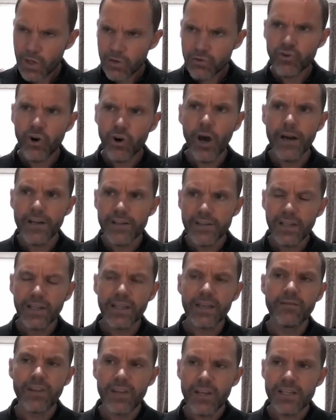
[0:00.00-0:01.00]
trying to
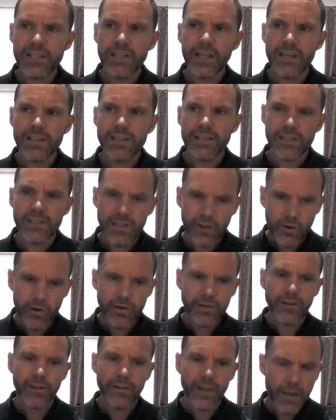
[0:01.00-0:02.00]
deliver these lessons
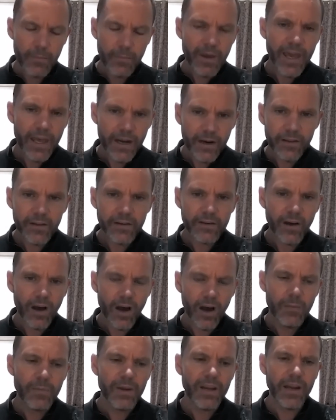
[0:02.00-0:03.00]
learned to them ahead of the
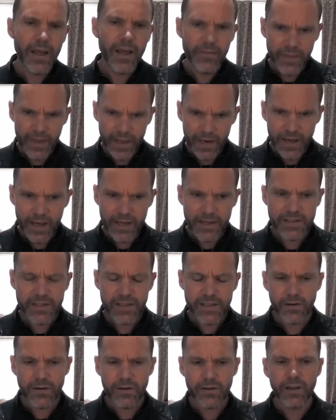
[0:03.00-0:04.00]
time. And then as
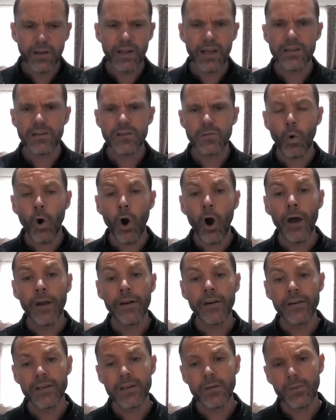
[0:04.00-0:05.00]
the lens
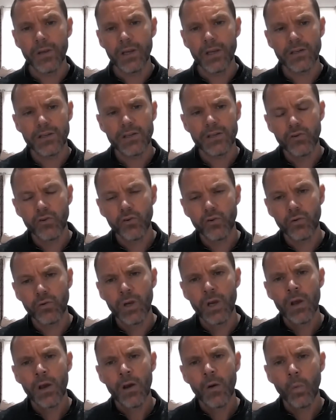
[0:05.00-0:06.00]
widened a bit to
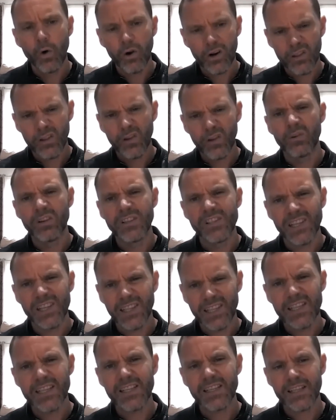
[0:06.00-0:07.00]
what are the
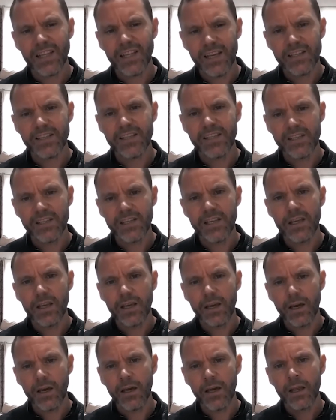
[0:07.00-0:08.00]
resilience lessons
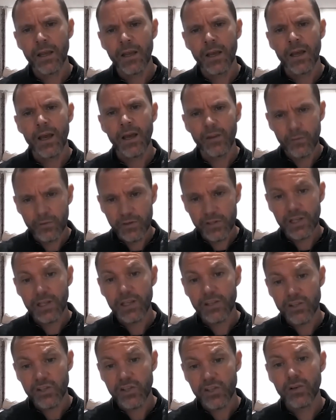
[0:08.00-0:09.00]
here and the
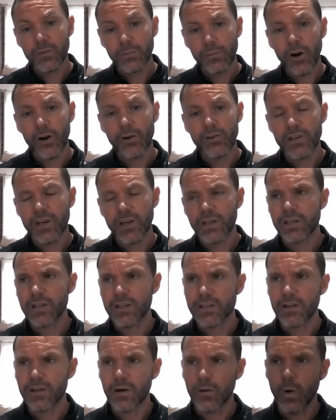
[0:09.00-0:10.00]
Resilience Shield project,
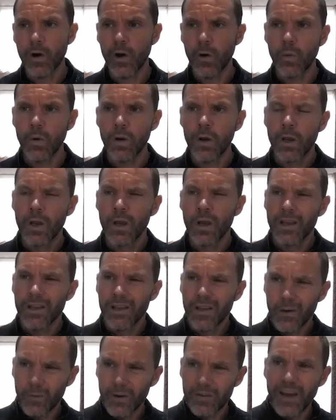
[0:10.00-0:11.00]
it's like, well,
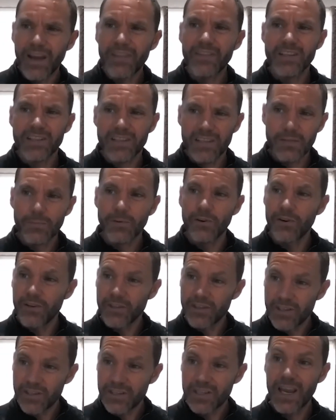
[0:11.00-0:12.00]
you know, we've had these
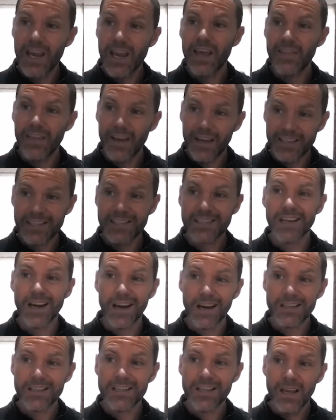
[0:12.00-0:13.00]
experiences. Yeah, they
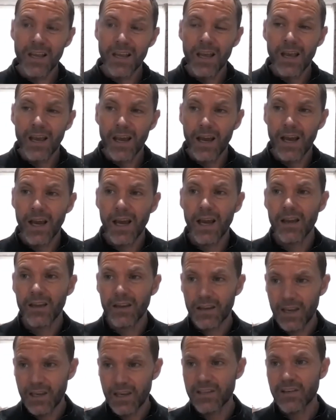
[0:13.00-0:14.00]
sucked.
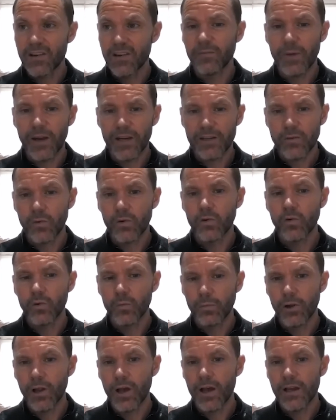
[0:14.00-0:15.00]
Get yourself back to a
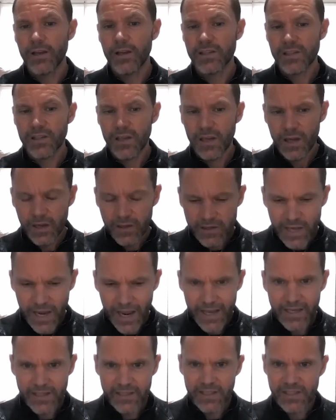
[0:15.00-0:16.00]
good place.
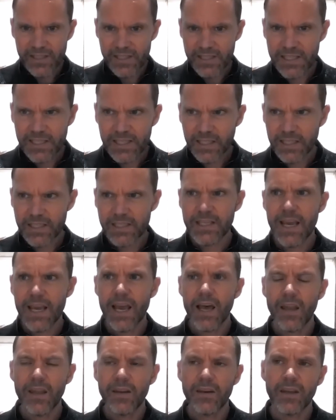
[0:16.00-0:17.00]
Distill it
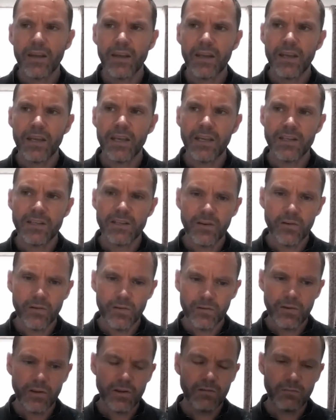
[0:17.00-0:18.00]
down
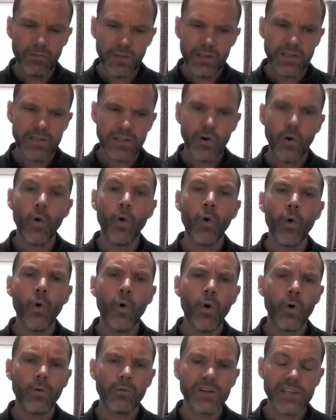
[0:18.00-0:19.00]
into these
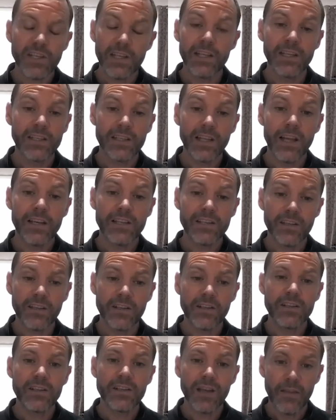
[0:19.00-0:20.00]
core resilience
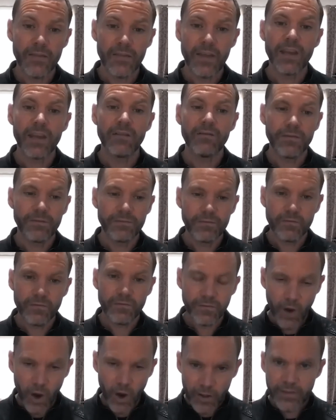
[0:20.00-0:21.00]
lessons, and then
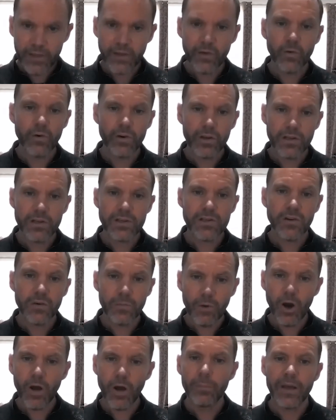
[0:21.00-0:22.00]
find the audience who
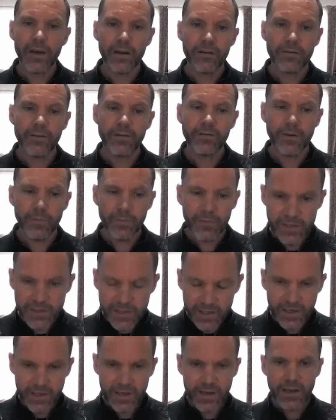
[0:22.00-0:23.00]
might benefit from
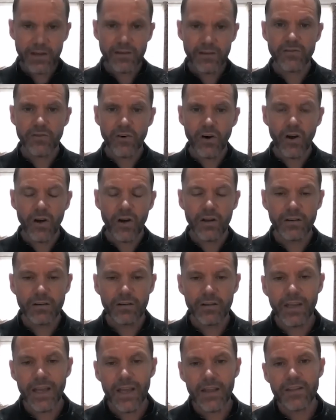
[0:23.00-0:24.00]
this and try
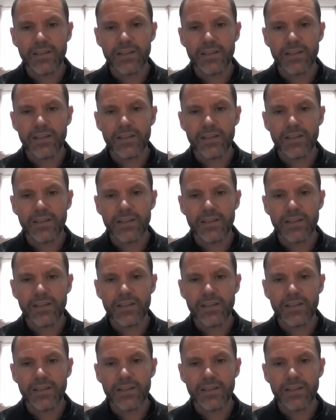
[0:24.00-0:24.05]
and get